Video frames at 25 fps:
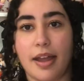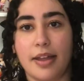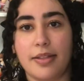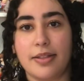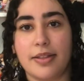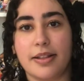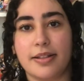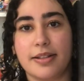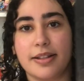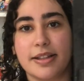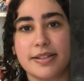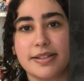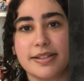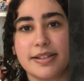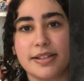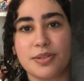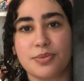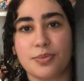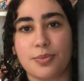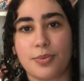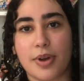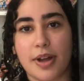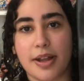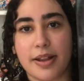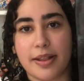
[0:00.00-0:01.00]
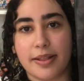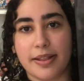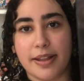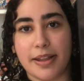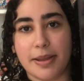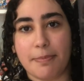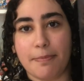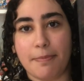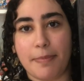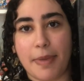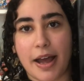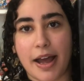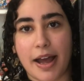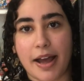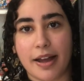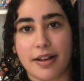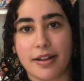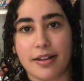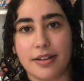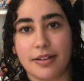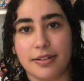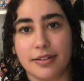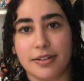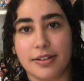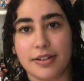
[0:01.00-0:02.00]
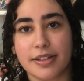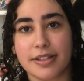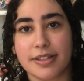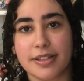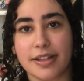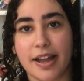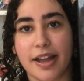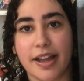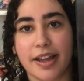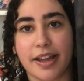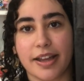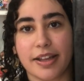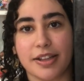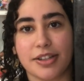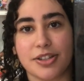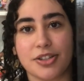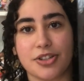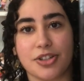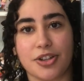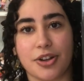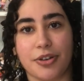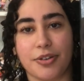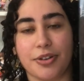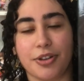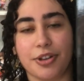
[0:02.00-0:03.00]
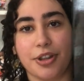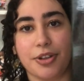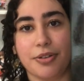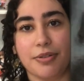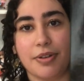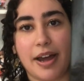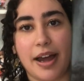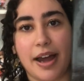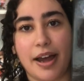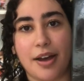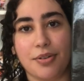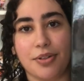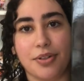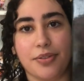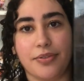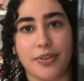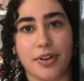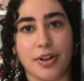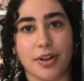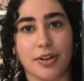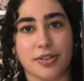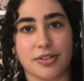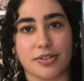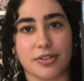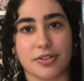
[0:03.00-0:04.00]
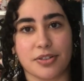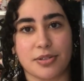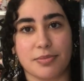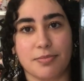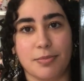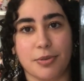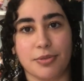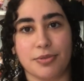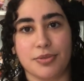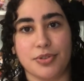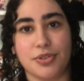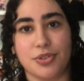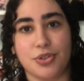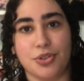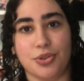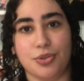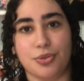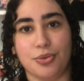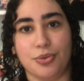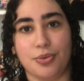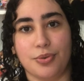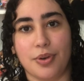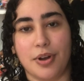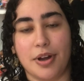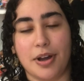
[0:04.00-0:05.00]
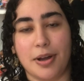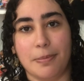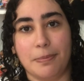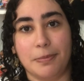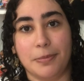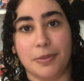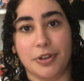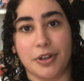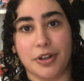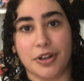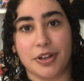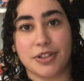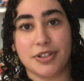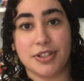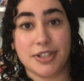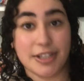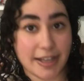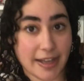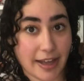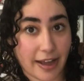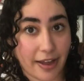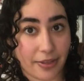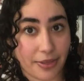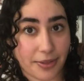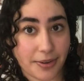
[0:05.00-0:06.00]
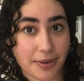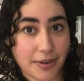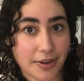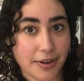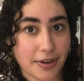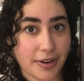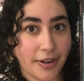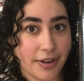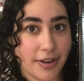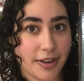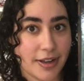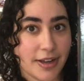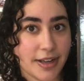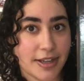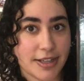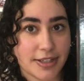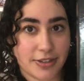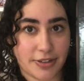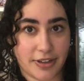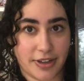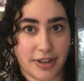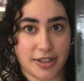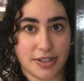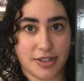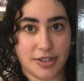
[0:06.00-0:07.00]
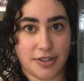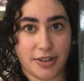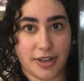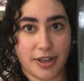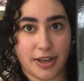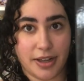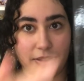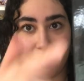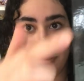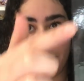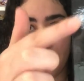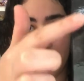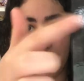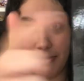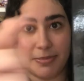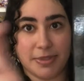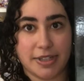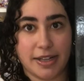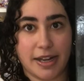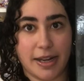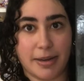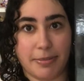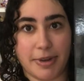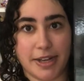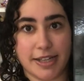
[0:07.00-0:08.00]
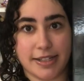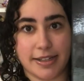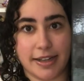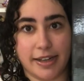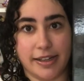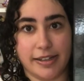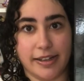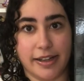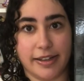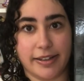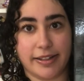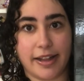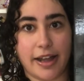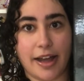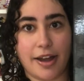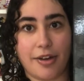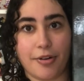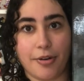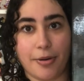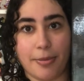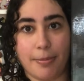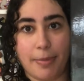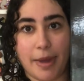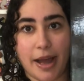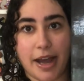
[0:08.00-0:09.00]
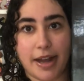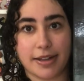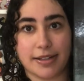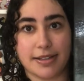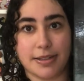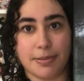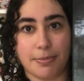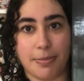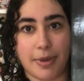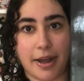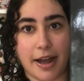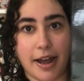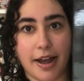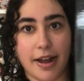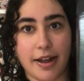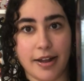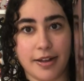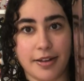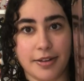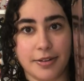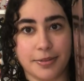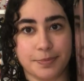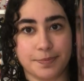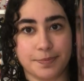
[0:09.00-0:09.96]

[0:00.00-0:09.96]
And then this is what the back looks like. It's showing you how the figures are supposed to look together. So I guess you can either put them side by side like that or back to back.